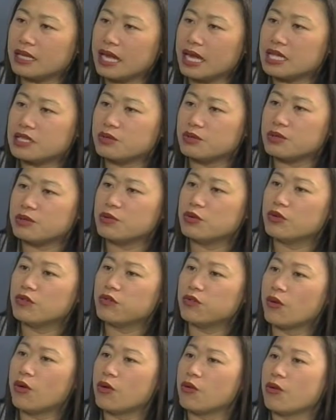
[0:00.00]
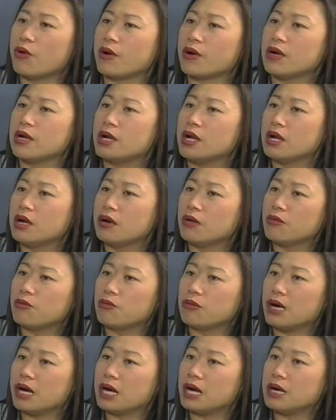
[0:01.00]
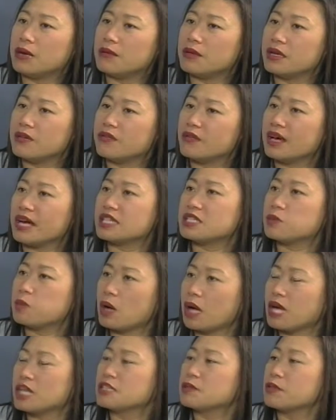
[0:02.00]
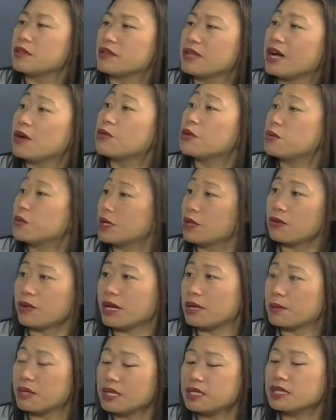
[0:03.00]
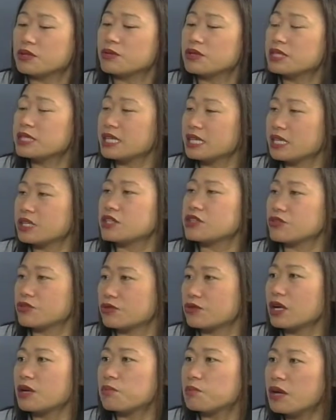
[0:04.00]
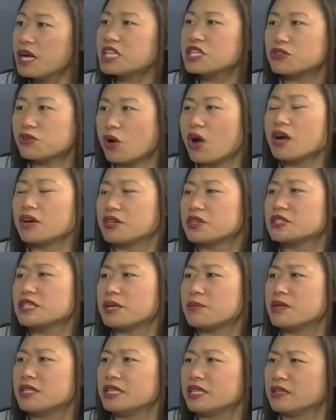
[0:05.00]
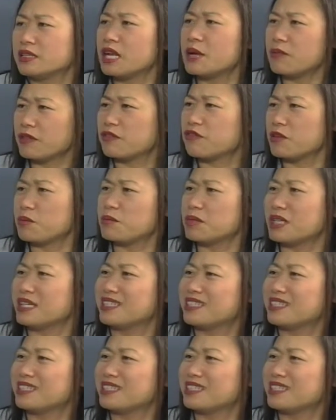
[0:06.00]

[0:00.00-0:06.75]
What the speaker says: as we move forward, if that's possible, that would be great, because it would send a much stronger statement than coming from me.